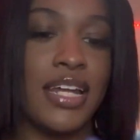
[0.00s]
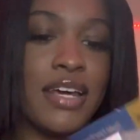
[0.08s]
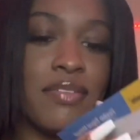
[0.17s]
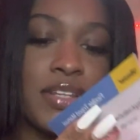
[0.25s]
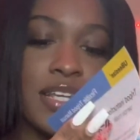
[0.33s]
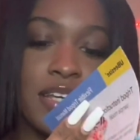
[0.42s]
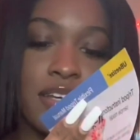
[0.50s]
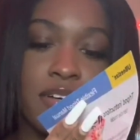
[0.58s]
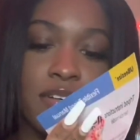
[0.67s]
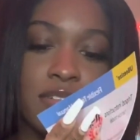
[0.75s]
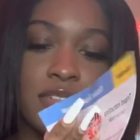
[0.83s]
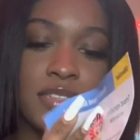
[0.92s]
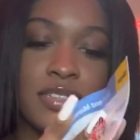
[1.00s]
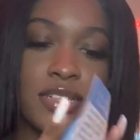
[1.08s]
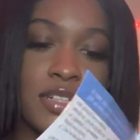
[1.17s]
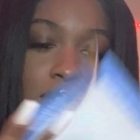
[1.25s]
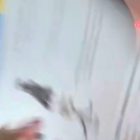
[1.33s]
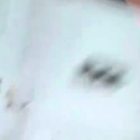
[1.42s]
everything else.
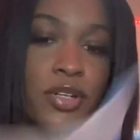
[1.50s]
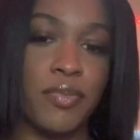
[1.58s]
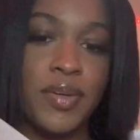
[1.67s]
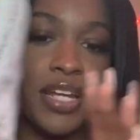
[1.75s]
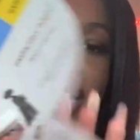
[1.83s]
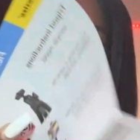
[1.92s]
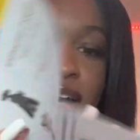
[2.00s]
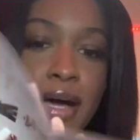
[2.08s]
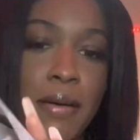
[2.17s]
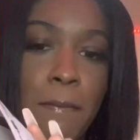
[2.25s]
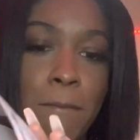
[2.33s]
You open it up,